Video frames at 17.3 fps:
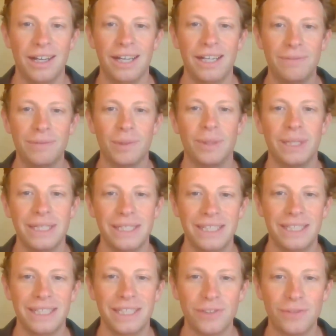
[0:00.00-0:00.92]
Hi everyone,
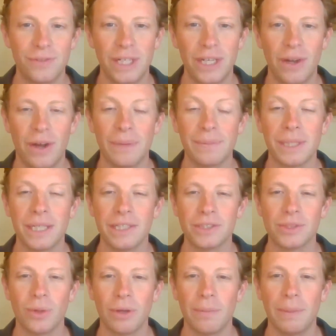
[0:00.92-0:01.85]
in this video I'm going
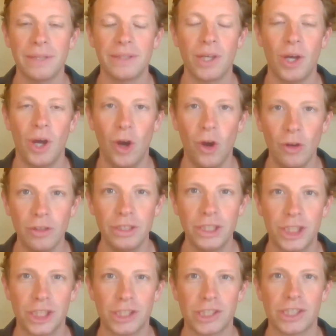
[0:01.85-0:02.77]
to talk about the
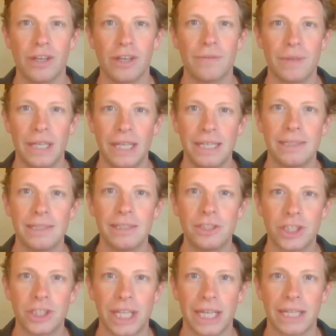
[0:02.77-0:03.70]
origins of
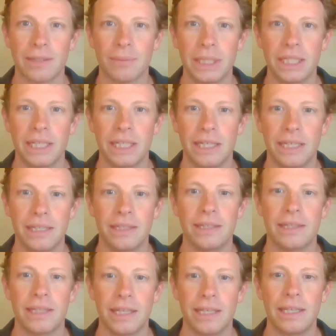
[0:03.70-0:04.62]
English settlement
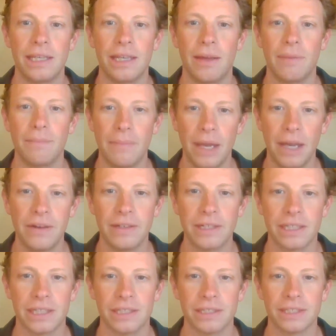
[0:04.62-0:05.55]
in the
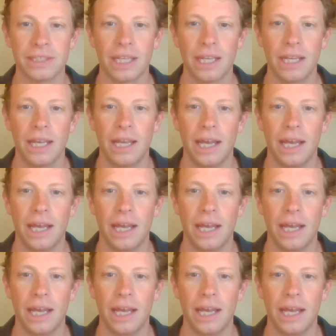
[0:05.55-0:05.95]
Americas.